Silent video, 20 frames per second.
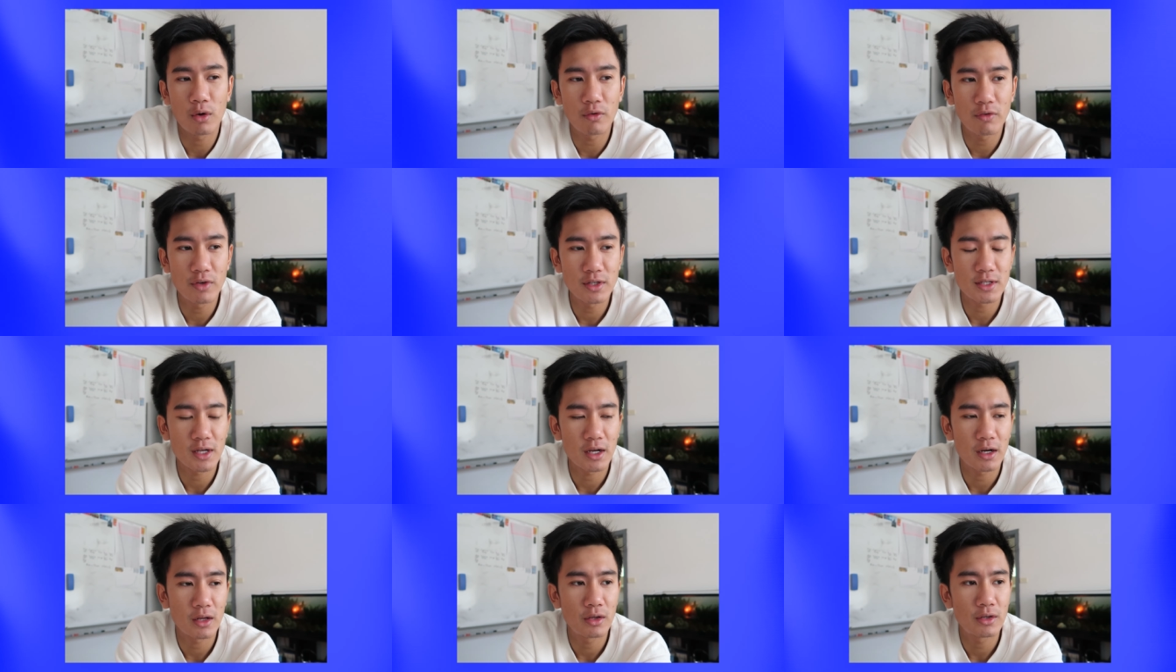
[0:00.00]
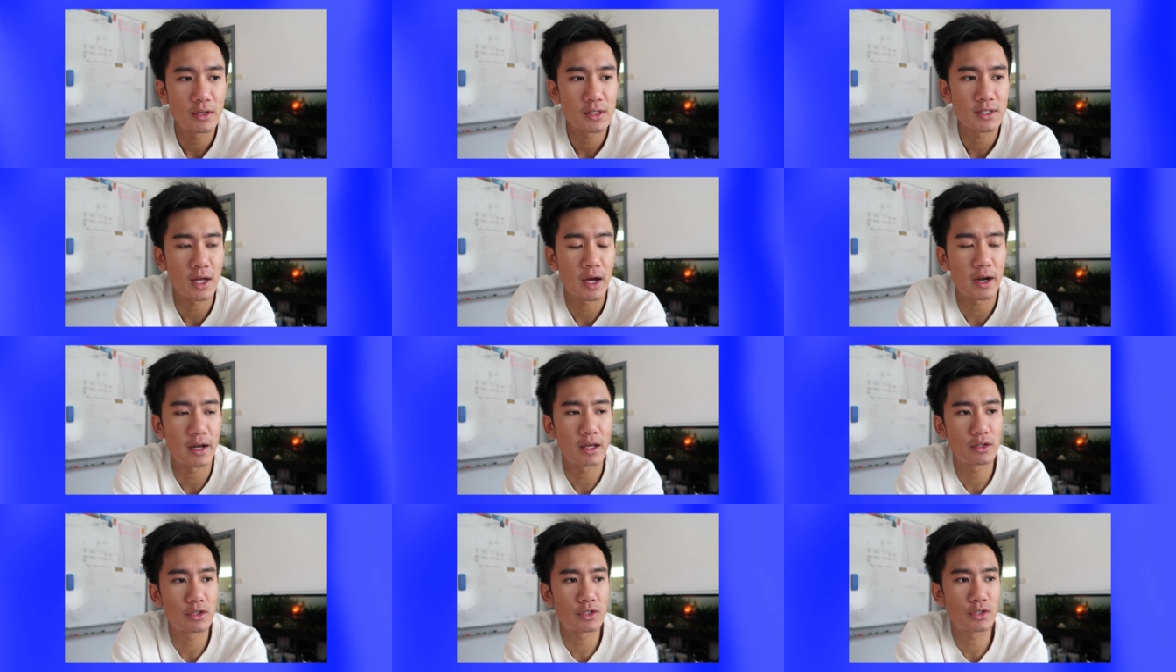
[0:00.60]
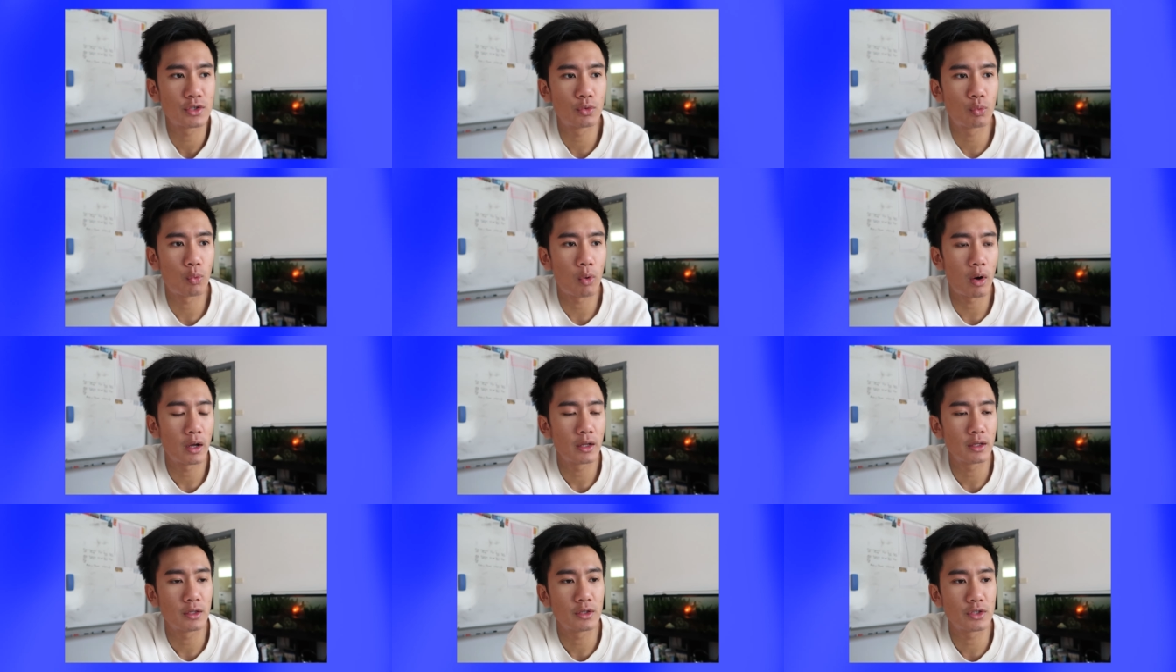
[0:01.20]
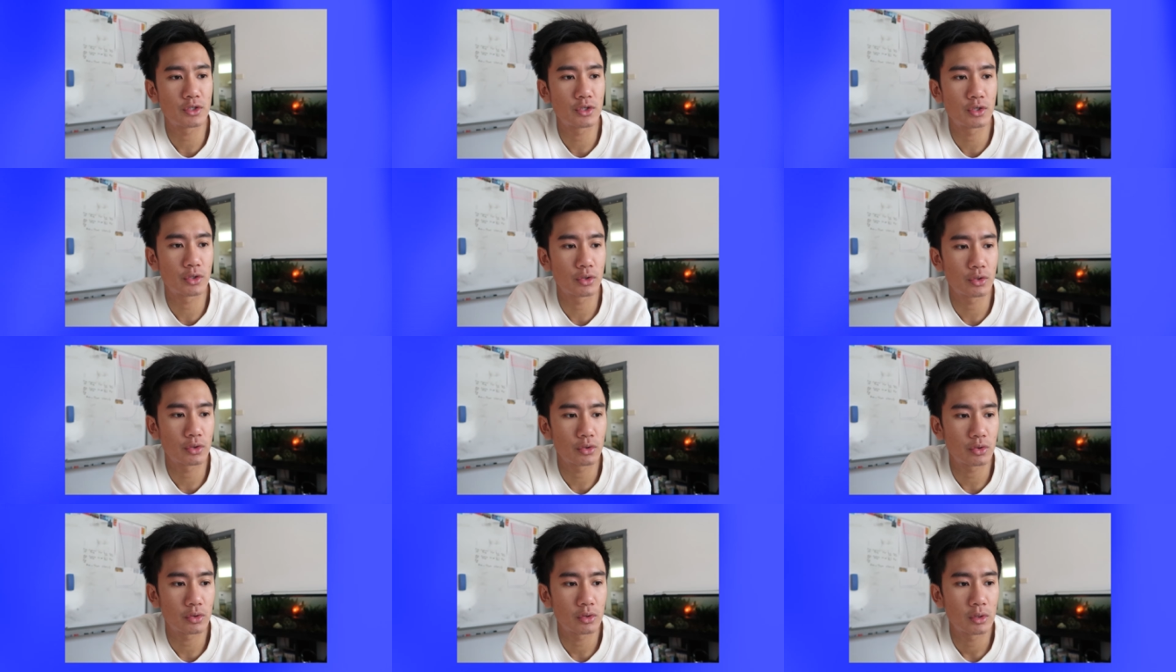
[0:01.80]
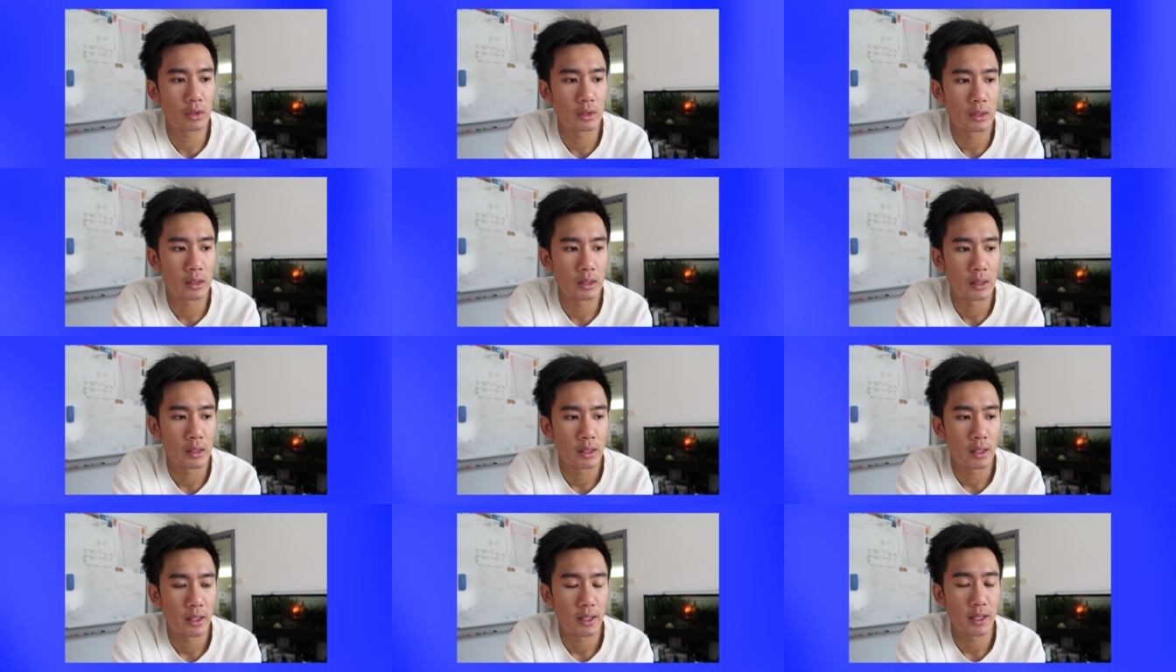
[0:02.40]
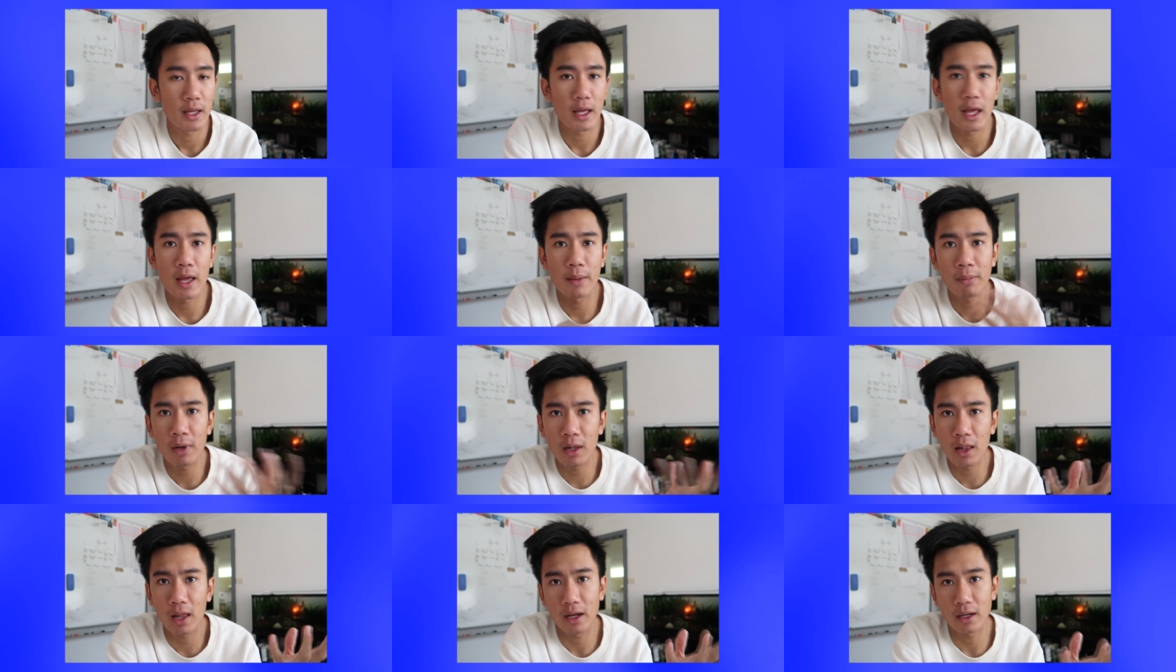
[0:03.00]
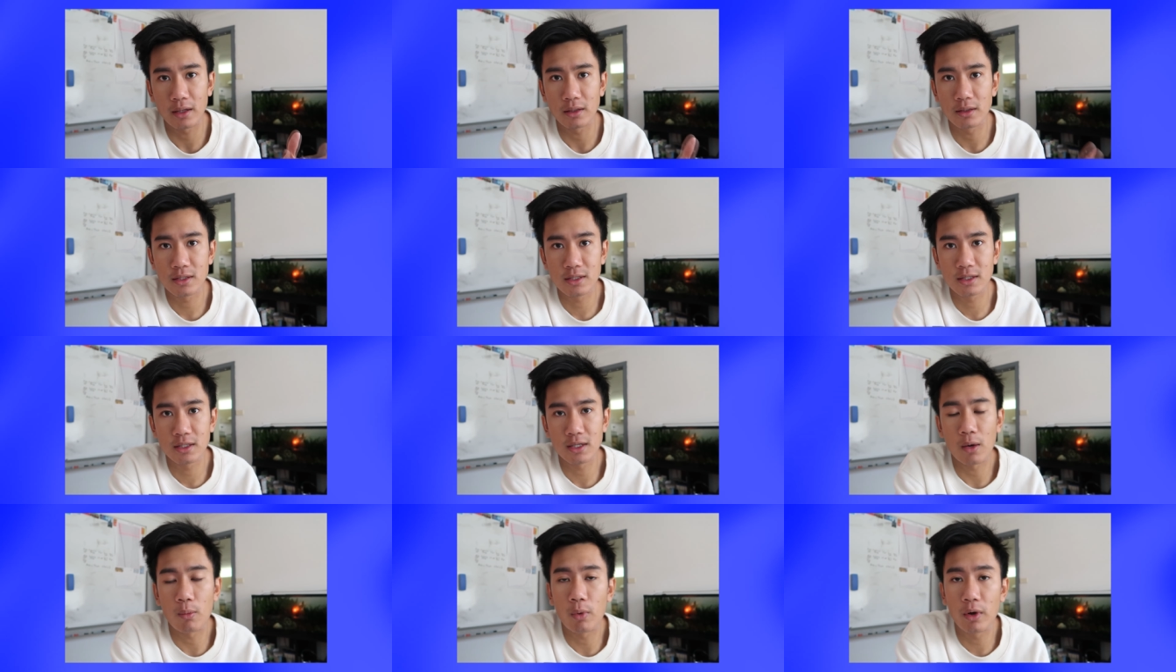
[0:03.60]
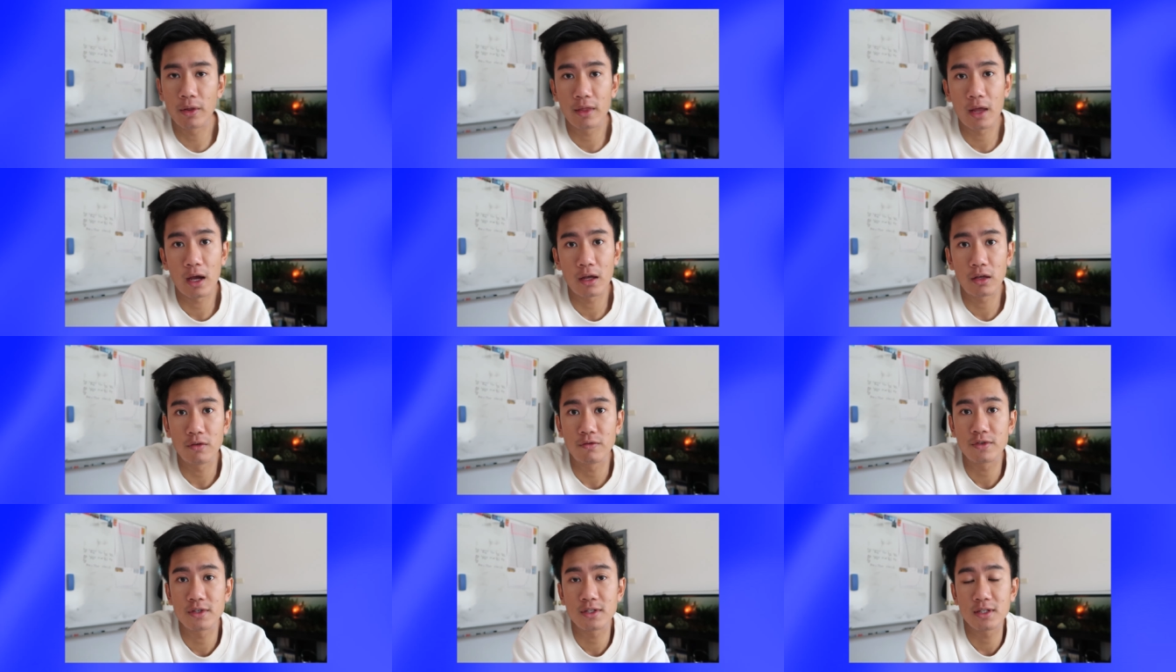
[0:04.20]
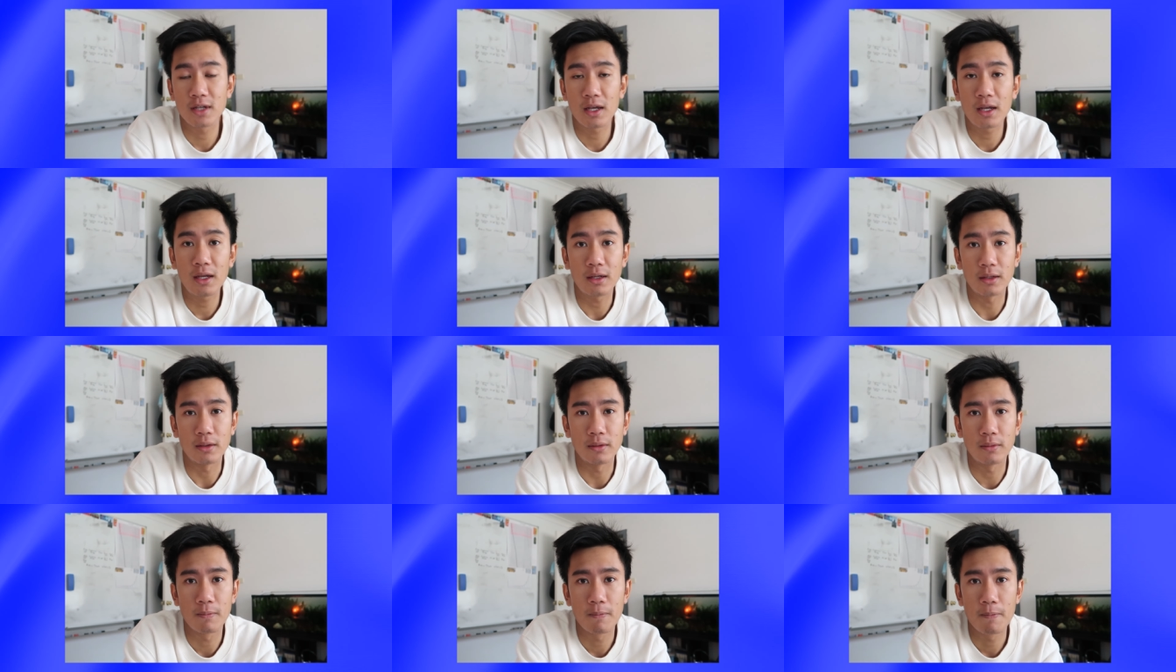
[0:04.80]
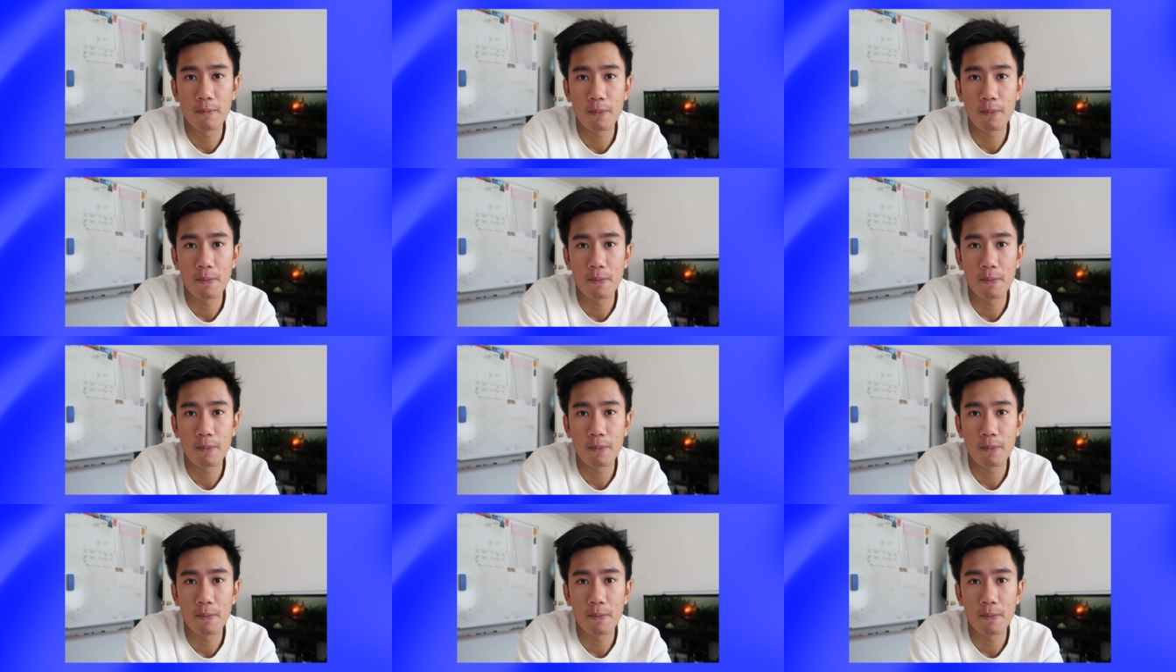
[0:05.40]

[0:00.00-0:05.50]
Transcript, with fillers: All of a sudden you're starting to want to emulate someone that you've seen.